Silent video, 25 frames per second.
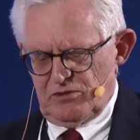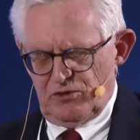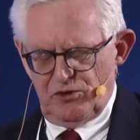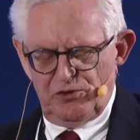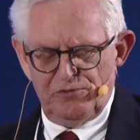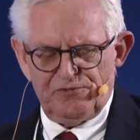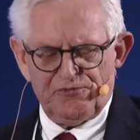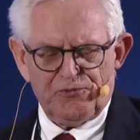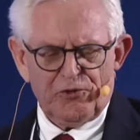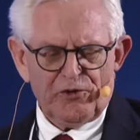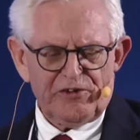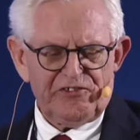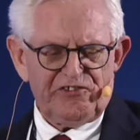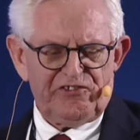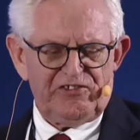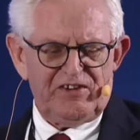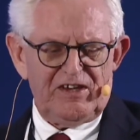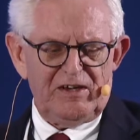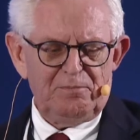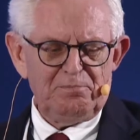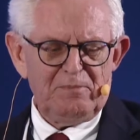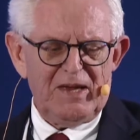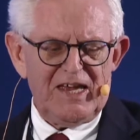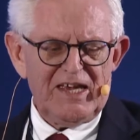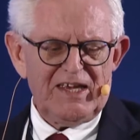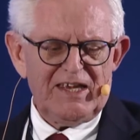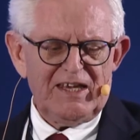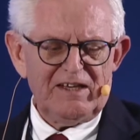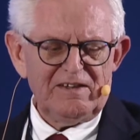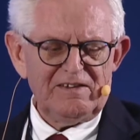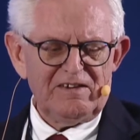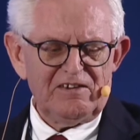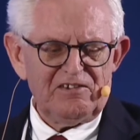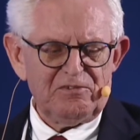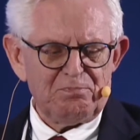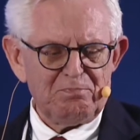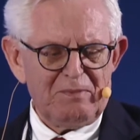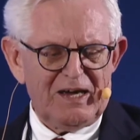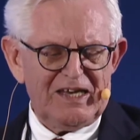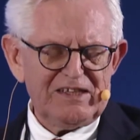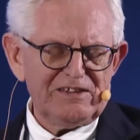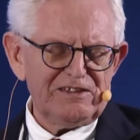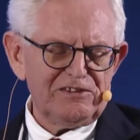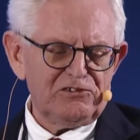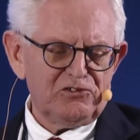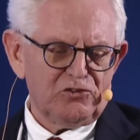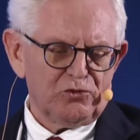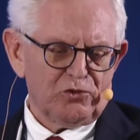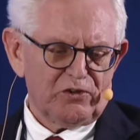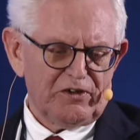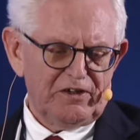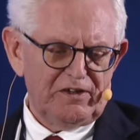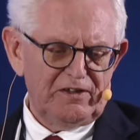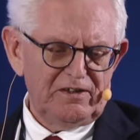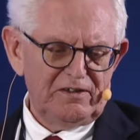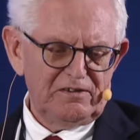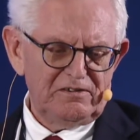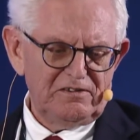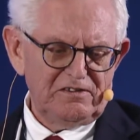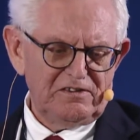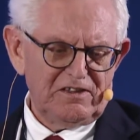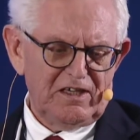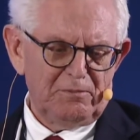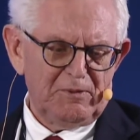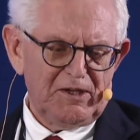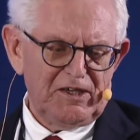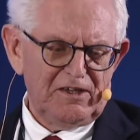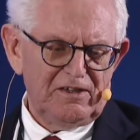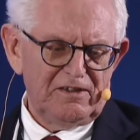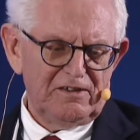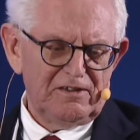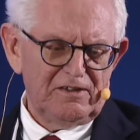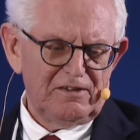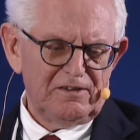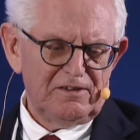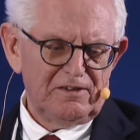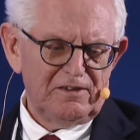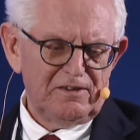you foresee making this mandatory, Jamie?